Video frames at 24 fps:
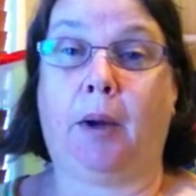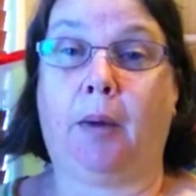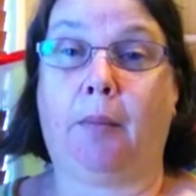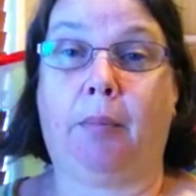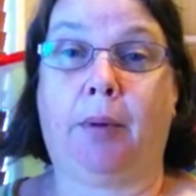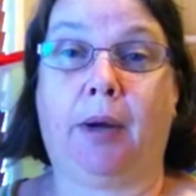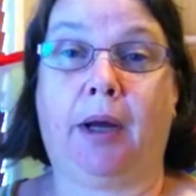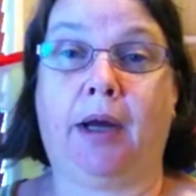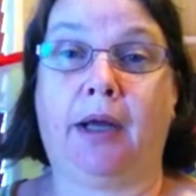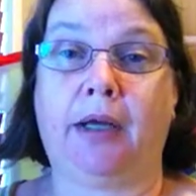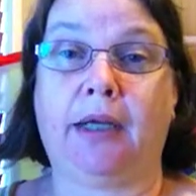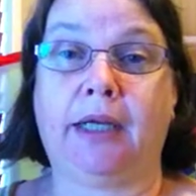
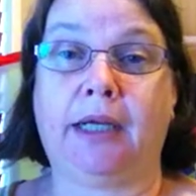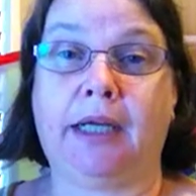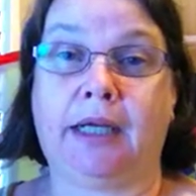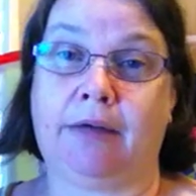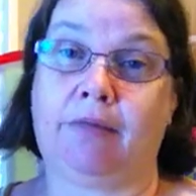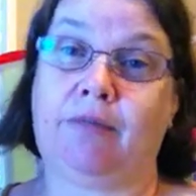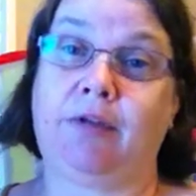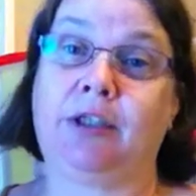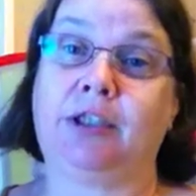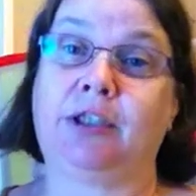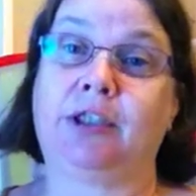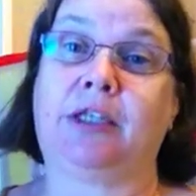but
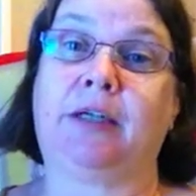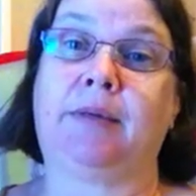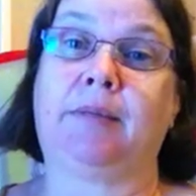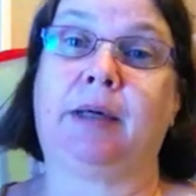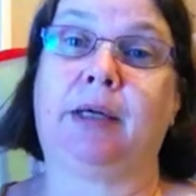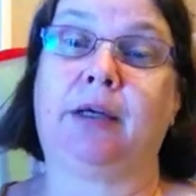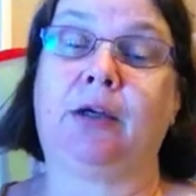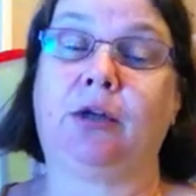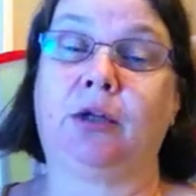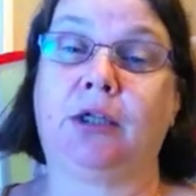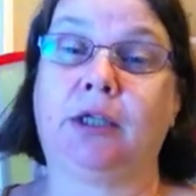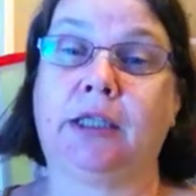every time I
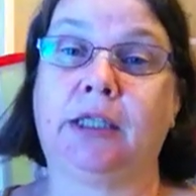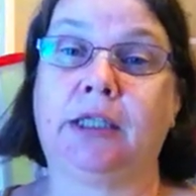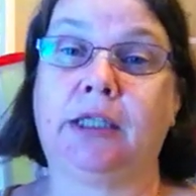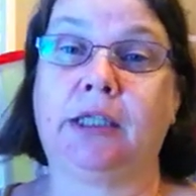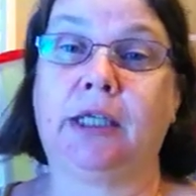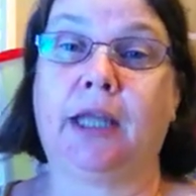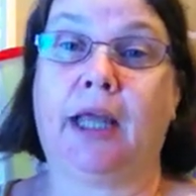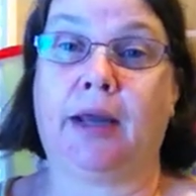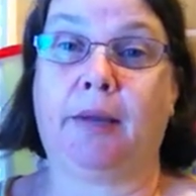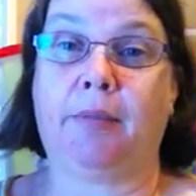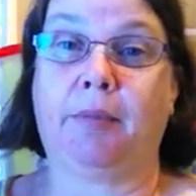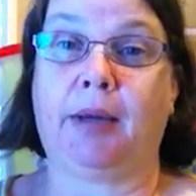look in
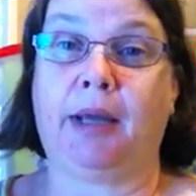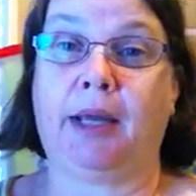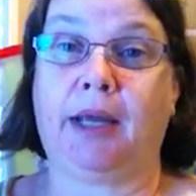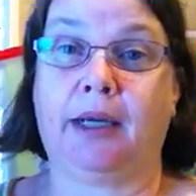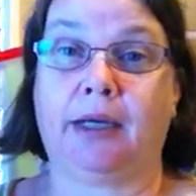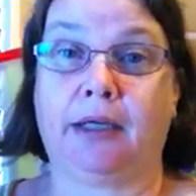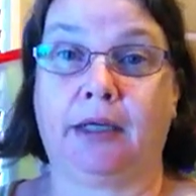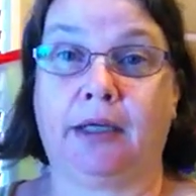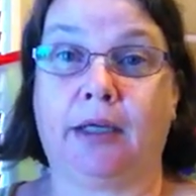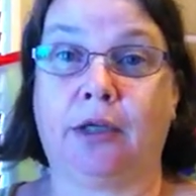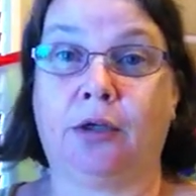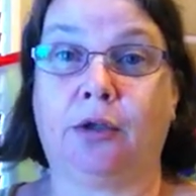that bag
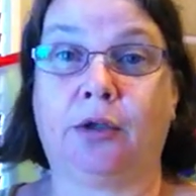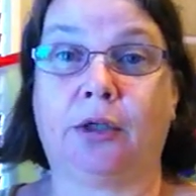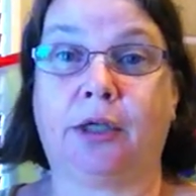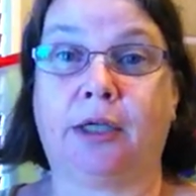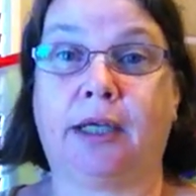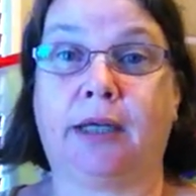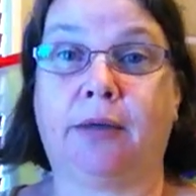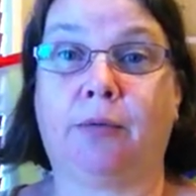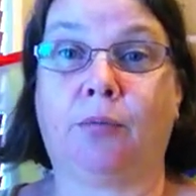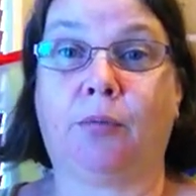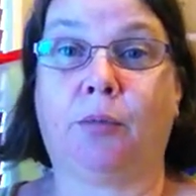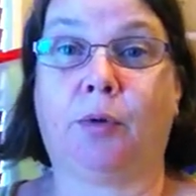and I look at
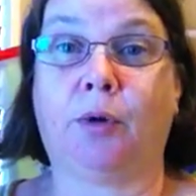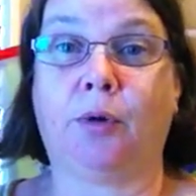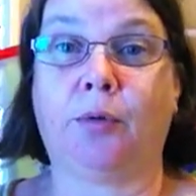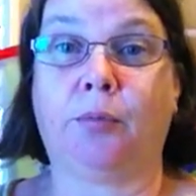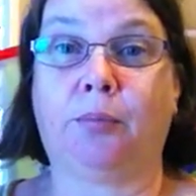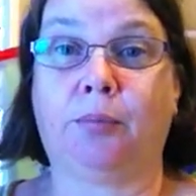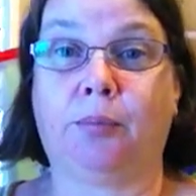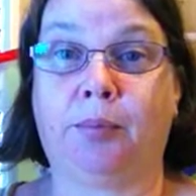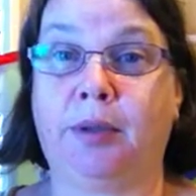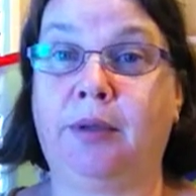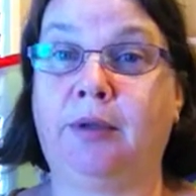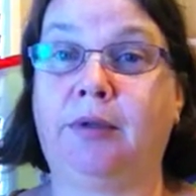what
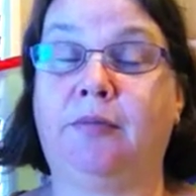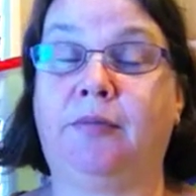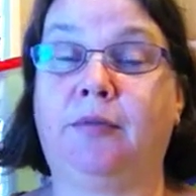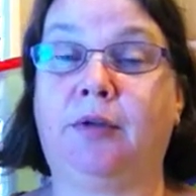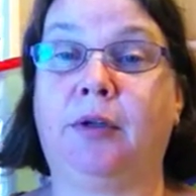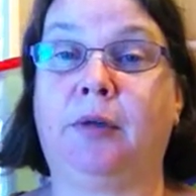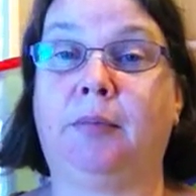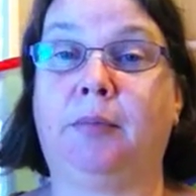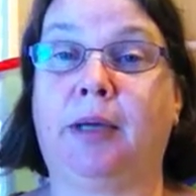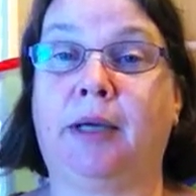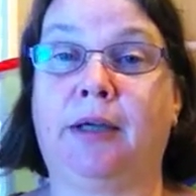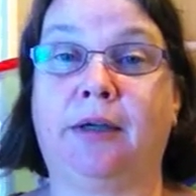pitiful
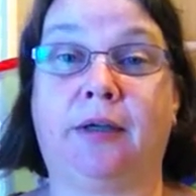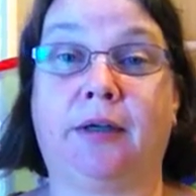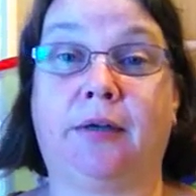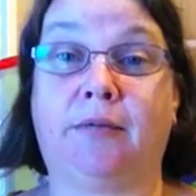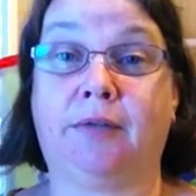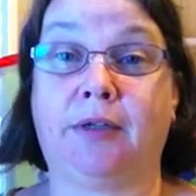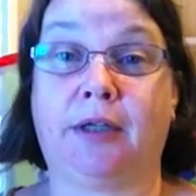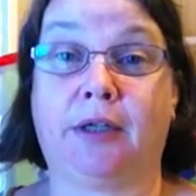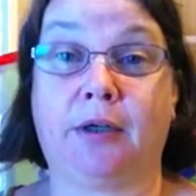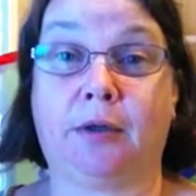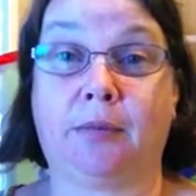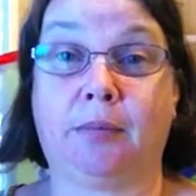amount I've
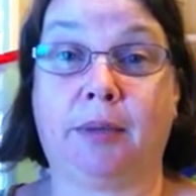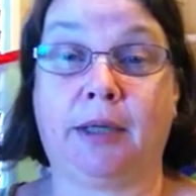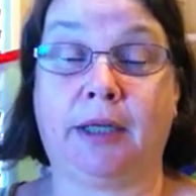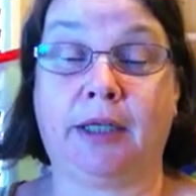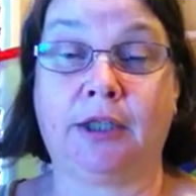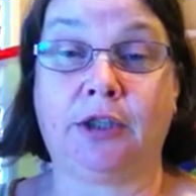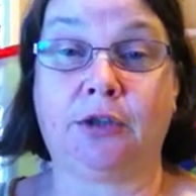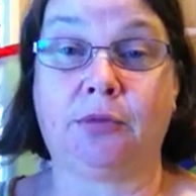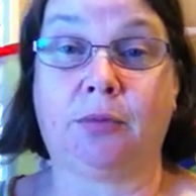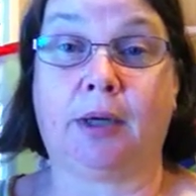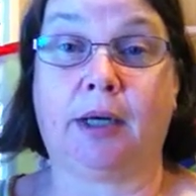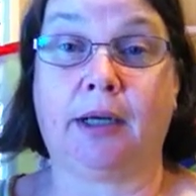done on
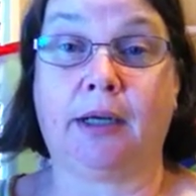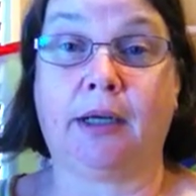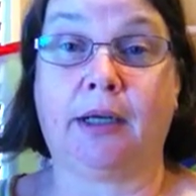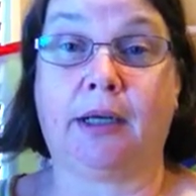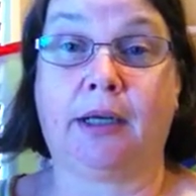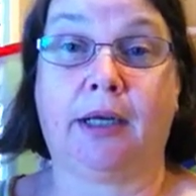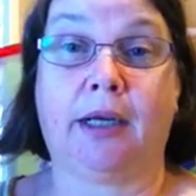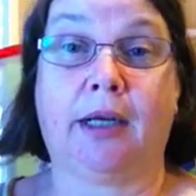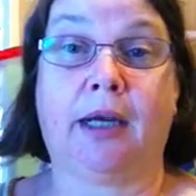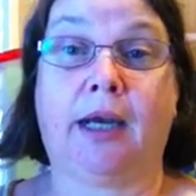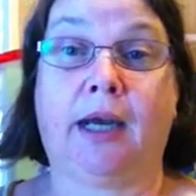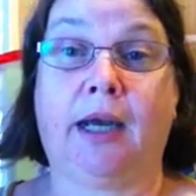page 1
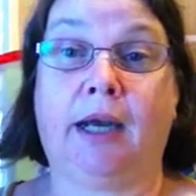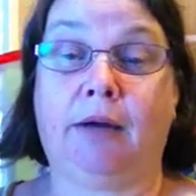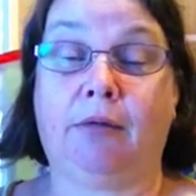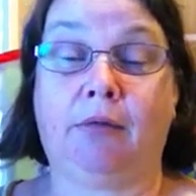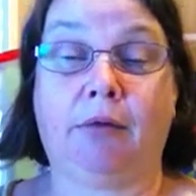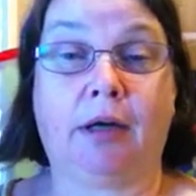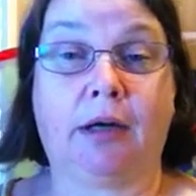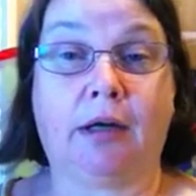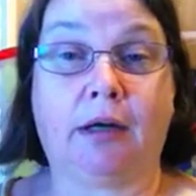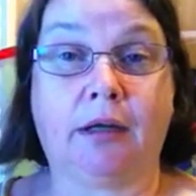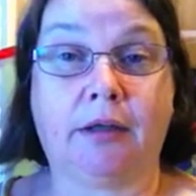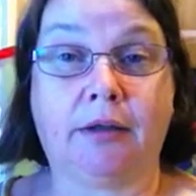and
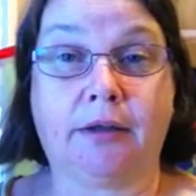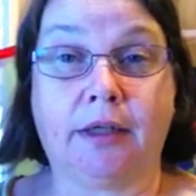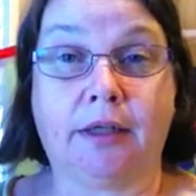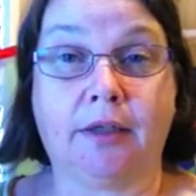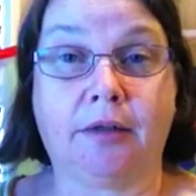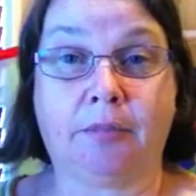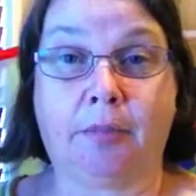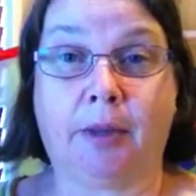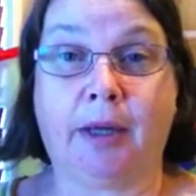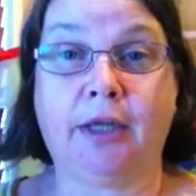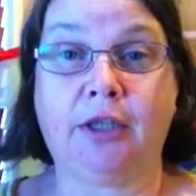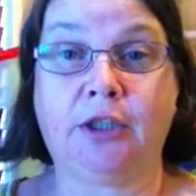realise that's
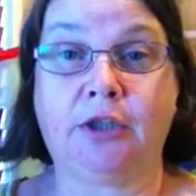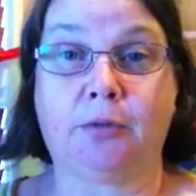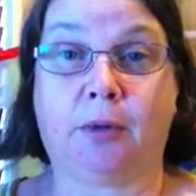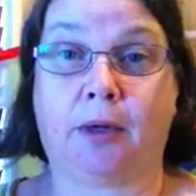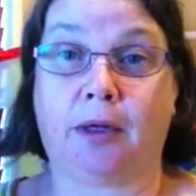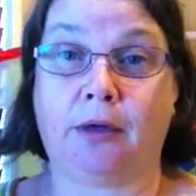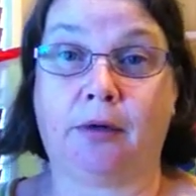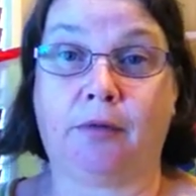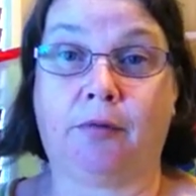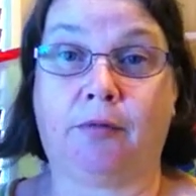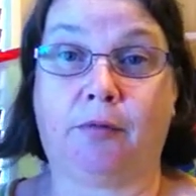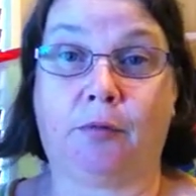page
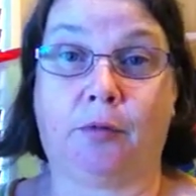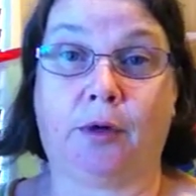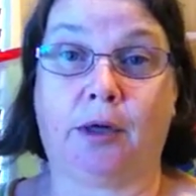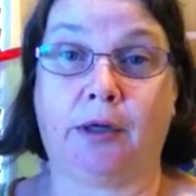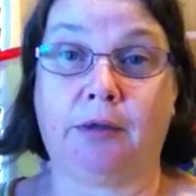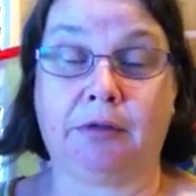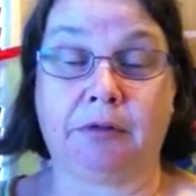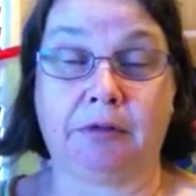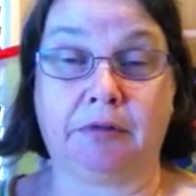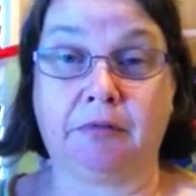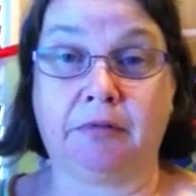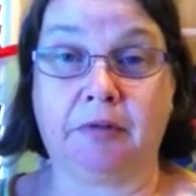1 of
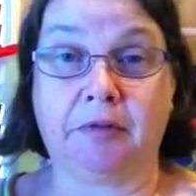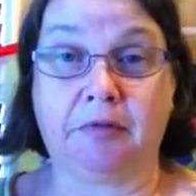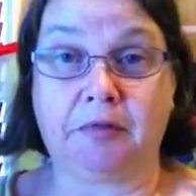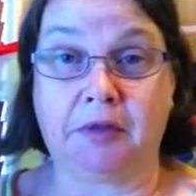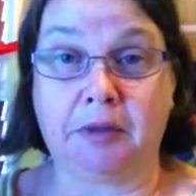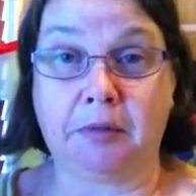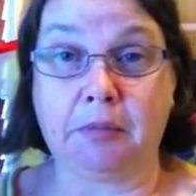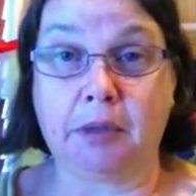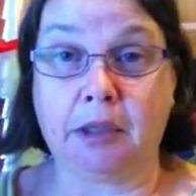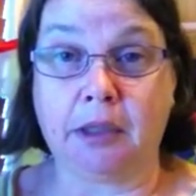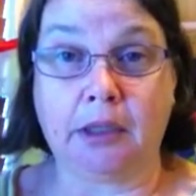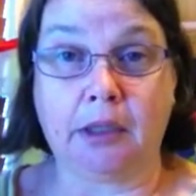450
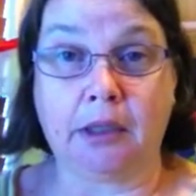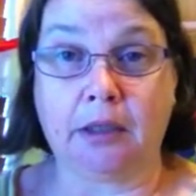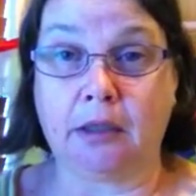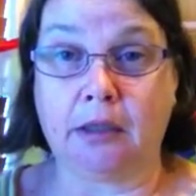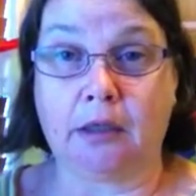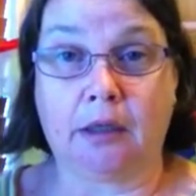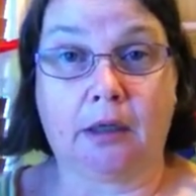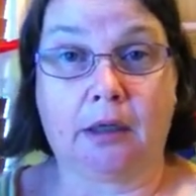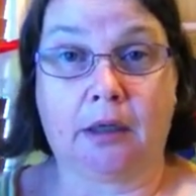million,